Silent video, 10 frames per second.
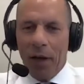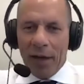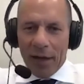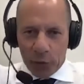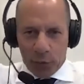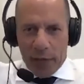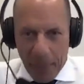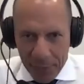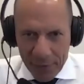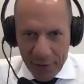Here's what
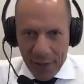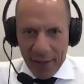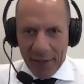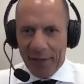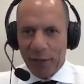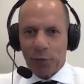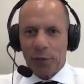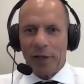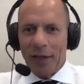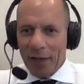happened today, and here's
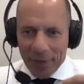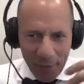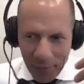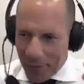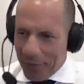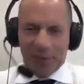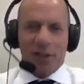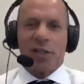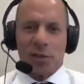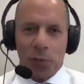what you know, this
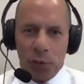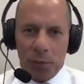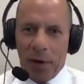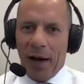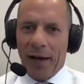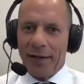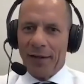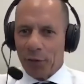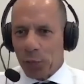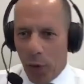customer wouldn't buy, and
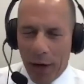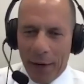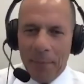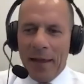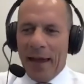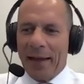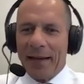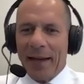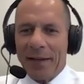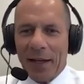here's why. And
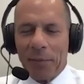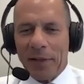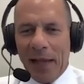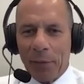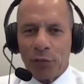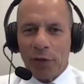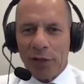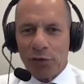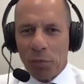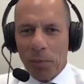and, and my dad was really
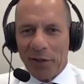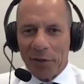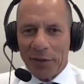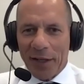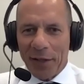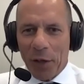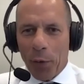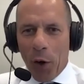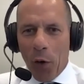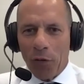instrumental in, in
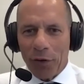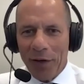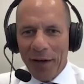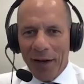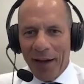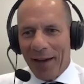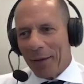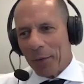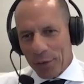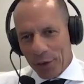going over hey,
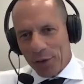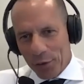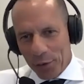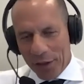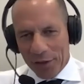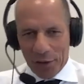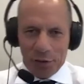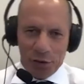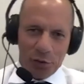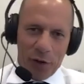well, you should do this. You
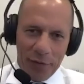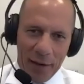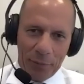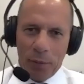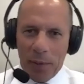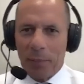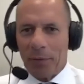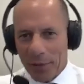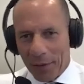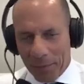should try that.
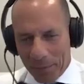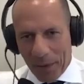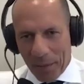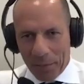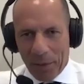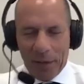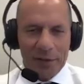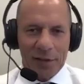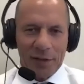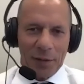Remember, you know, blah blah blah.
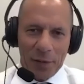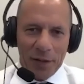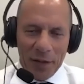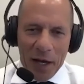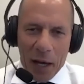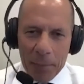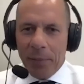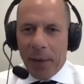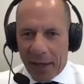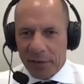So, you know, uh, a be
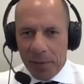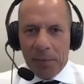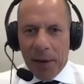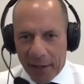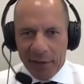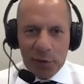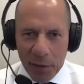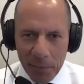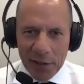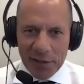back's a be back until they
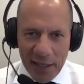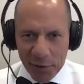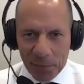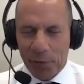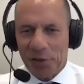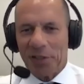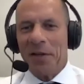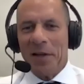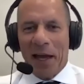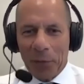meet a salesperson,
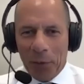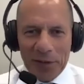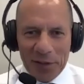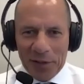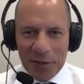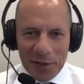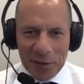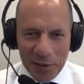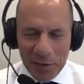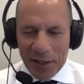and all these these
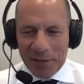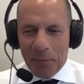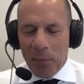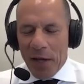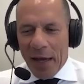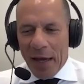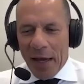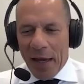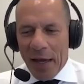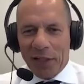good things. And it
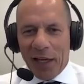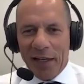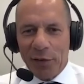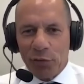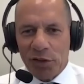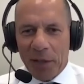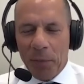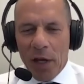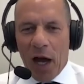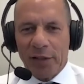was kind of interesting.
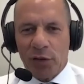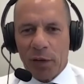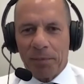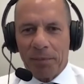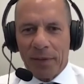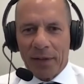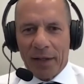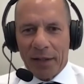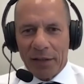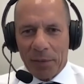I started
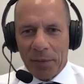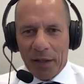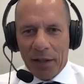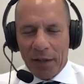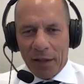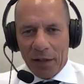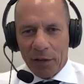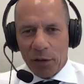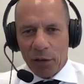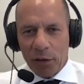getting some uh,
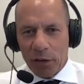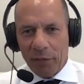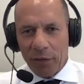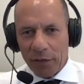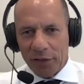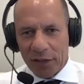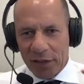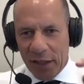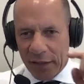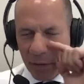little level of success.